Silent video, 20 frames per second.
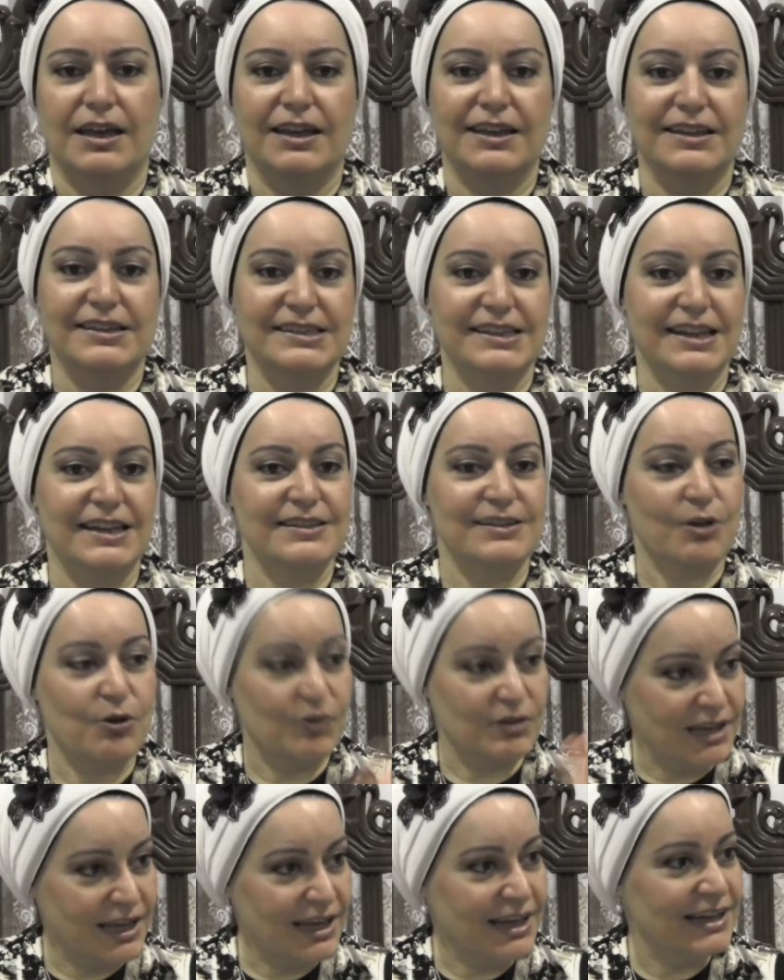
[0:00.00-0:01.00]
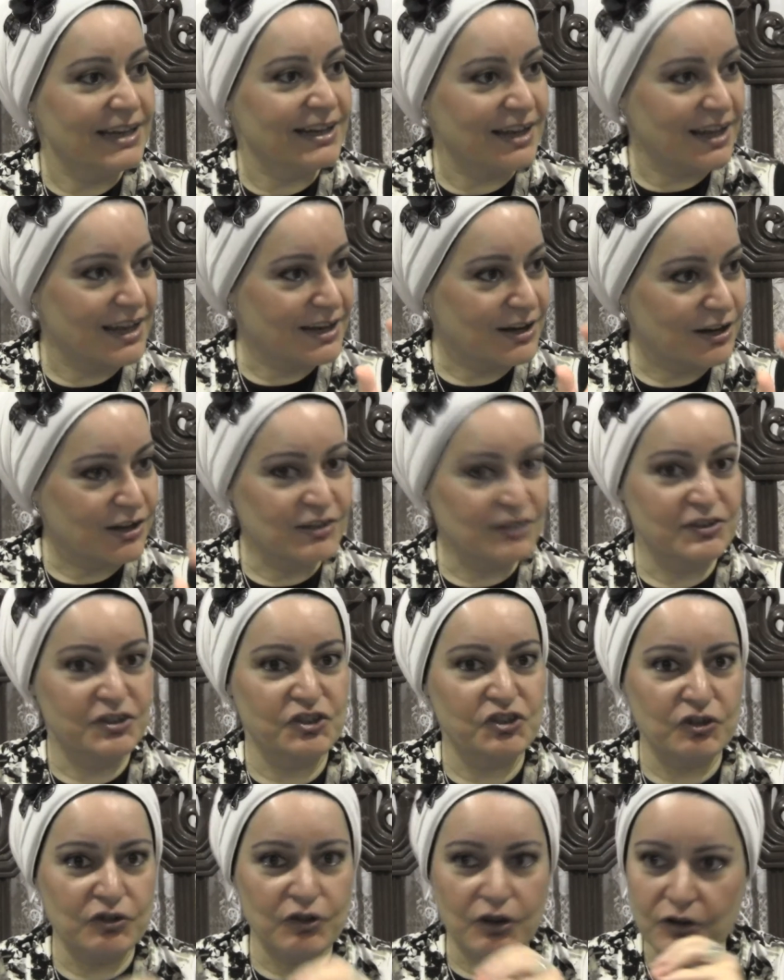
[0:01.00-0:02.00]
He says, okay, in a, in a
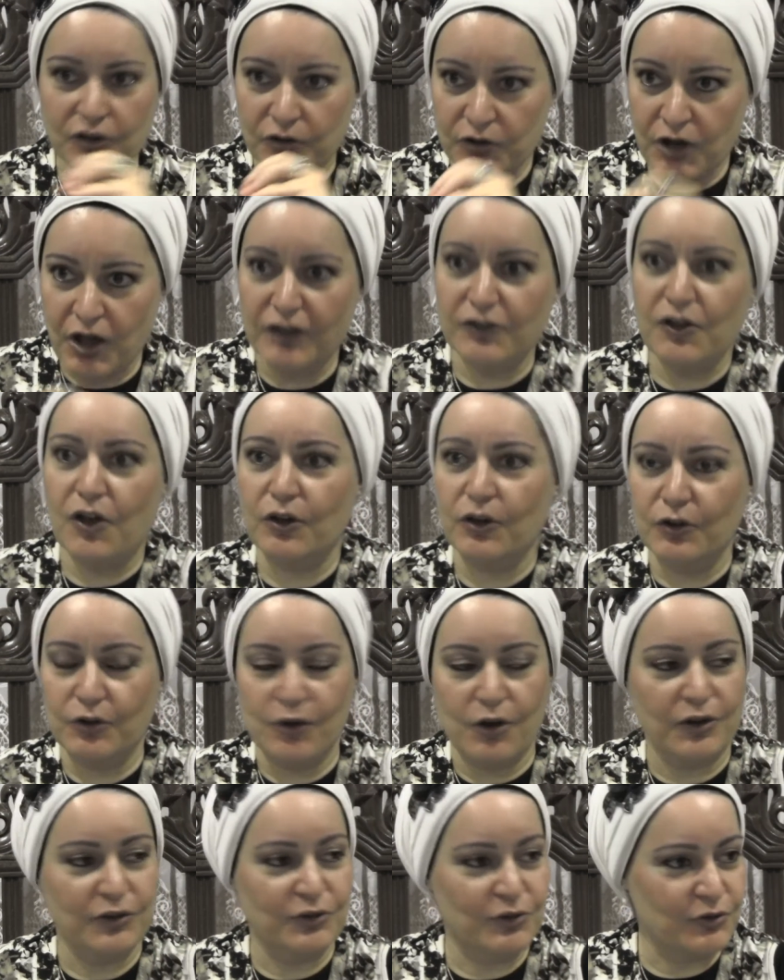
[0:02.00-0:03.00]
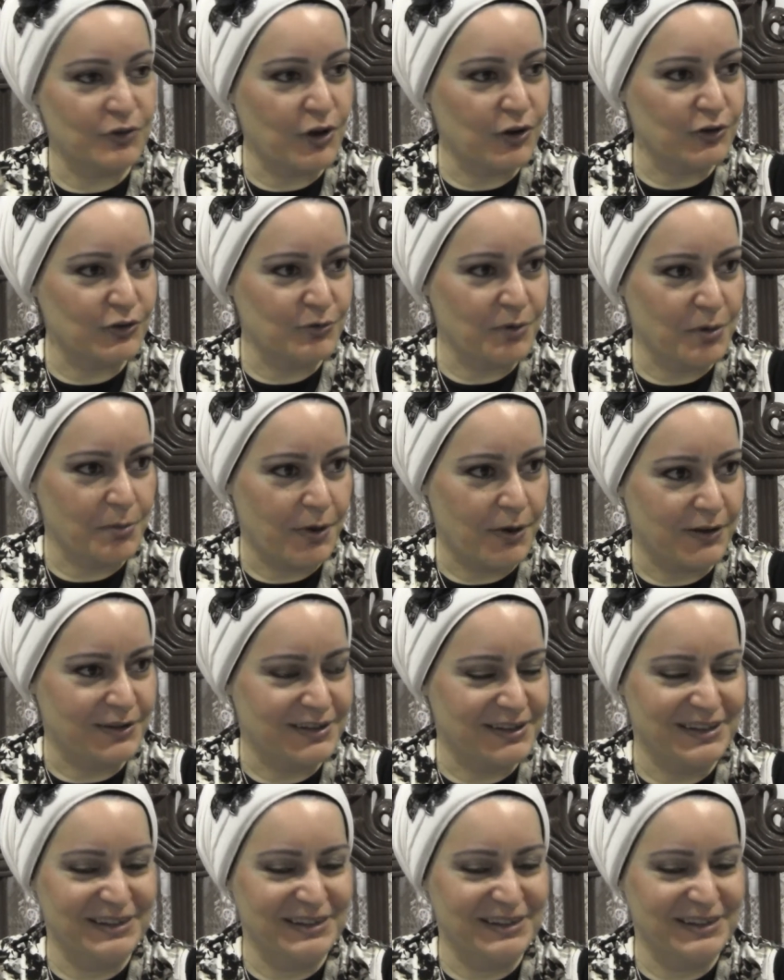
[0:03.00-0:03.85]
condition you're not um, going to talk to me about it.